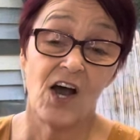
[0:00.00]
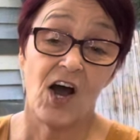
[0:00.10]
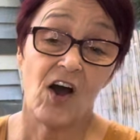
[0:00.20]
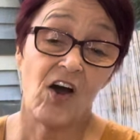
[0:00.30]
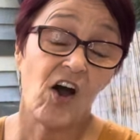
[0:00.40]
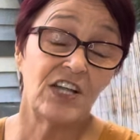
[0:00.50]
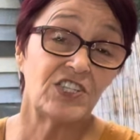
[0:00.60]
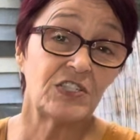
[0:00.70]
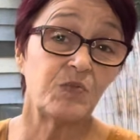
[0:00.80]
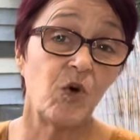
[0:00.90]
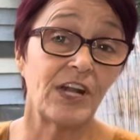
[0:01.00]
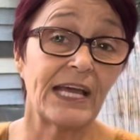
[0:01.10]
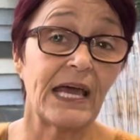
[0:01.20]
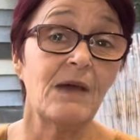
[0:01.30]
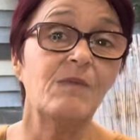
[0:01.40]
I just want to
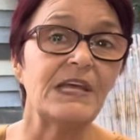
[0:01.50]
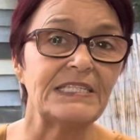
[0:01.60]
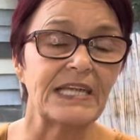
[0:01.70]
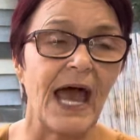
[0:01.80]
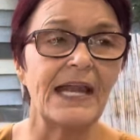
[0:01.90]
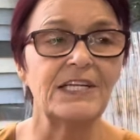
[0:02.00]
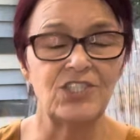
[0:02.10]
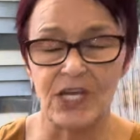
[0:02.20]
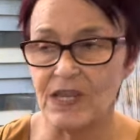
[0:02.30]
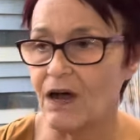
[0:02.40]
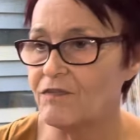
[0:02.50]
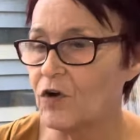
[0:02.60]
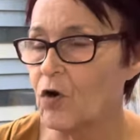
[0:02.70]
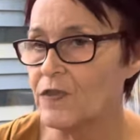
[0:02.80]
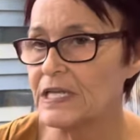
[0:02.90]
keep this energy that I've
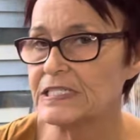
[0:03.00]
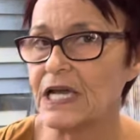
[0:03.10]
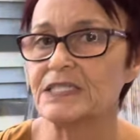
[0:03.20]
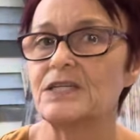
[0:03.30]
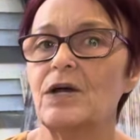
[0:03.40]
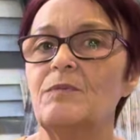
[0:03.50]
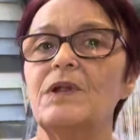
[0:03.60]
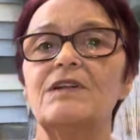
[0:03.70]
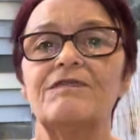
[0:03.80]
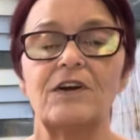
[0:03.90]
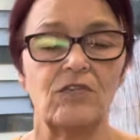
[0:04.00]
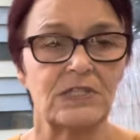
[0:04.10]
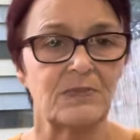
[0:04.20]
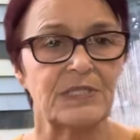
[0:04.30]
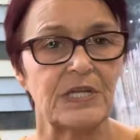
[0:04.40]
got and this excitement for
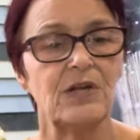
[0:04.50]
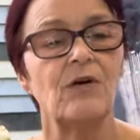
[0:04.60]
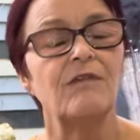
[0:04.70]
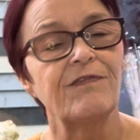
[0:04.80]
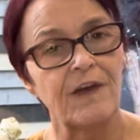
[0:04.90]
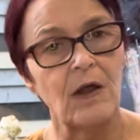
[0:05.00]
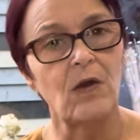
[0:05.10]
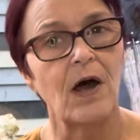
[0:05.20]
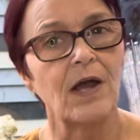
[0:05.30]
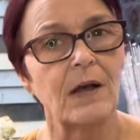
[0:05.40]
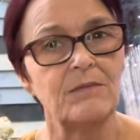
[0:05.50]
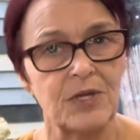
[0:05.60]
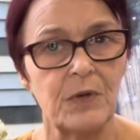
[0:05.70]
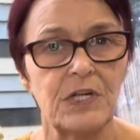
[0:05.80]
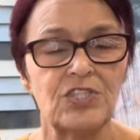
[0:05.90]
Christmas and not feel like I'm
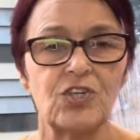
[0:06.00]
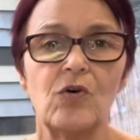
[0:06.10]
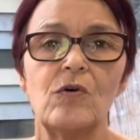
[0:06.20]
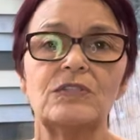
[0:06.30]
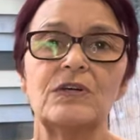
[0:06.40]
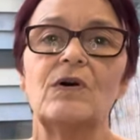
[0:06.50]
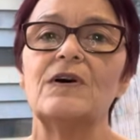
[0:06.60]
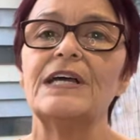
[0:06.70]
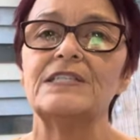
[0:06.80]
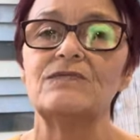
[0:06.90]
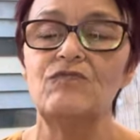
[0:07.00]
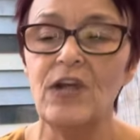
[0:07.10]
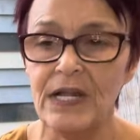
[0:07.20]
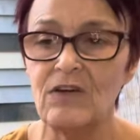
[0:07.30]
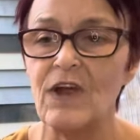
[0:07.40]
doing a chore. So it's
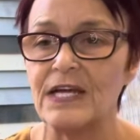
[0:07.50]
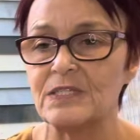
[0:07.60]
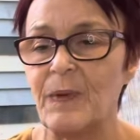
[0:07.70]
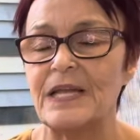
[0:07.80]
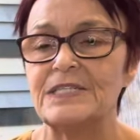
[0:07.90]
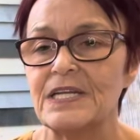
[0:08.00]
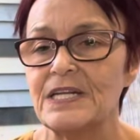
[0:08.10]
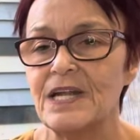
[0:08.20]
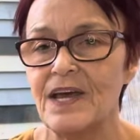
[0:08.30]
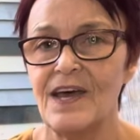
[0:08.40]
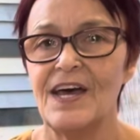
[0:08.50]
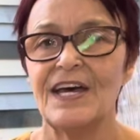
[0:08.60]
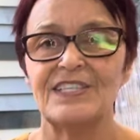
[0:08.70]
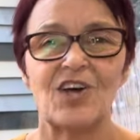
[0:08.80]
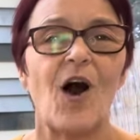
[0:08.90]
really great spending
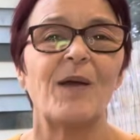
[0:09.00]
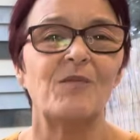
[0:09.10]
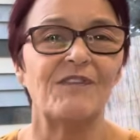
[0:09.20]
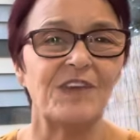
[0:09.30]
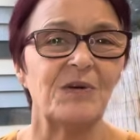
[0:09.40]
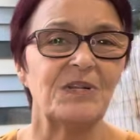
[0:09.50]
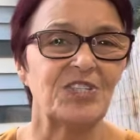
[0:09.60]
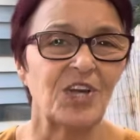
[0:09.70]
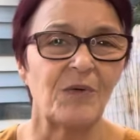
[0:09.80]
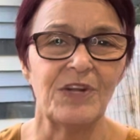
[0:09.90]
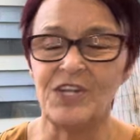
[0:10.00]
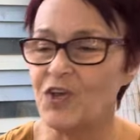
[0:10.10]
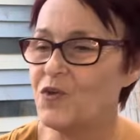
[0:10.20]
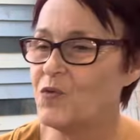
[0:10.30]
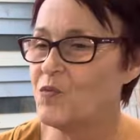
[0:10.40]
time with you and showing
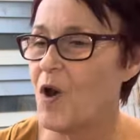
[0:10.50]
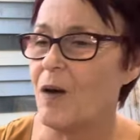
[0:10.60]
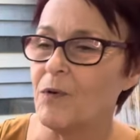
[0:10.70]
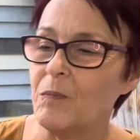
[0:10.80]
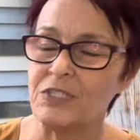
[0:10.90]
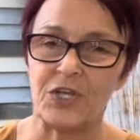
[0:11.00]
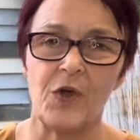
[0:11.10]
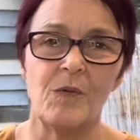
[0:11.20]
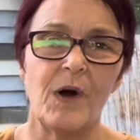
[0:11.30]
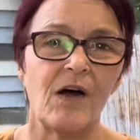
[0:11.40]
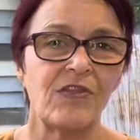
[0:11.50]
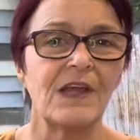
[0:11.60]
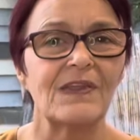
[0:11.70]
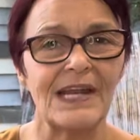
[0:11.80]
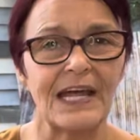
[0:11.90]
you what I'm up to. But I think
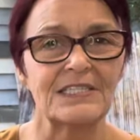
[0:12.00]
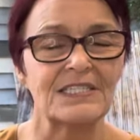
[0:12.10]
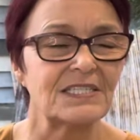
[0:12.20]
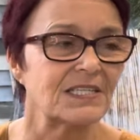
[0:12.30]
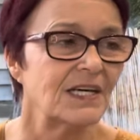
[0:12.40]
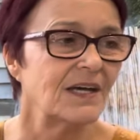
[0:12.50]
the next